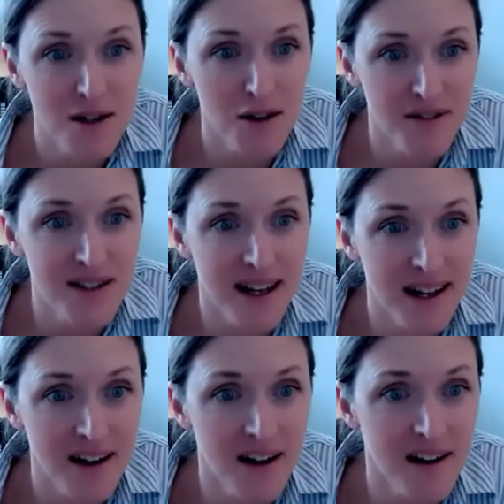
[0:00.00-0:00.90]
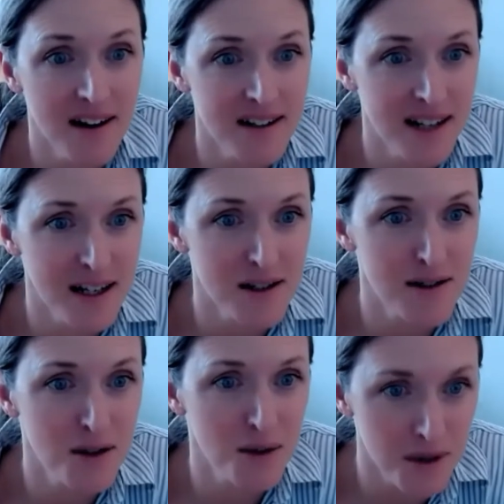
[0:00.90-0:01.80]
So if it's getting hard to get to
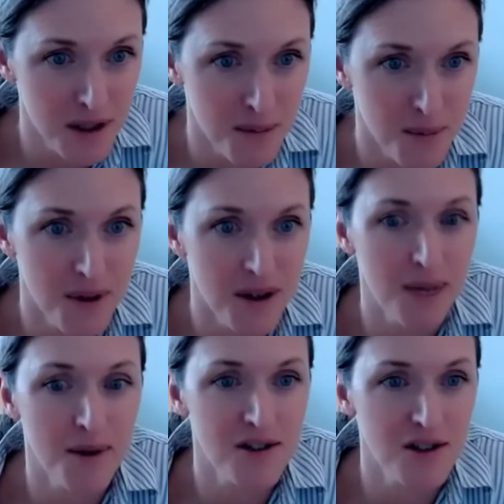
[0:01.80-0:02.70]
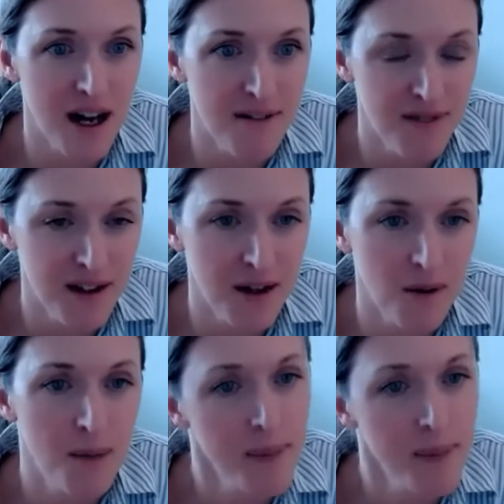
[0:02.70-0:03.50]
school in the morning because you're not feeling well,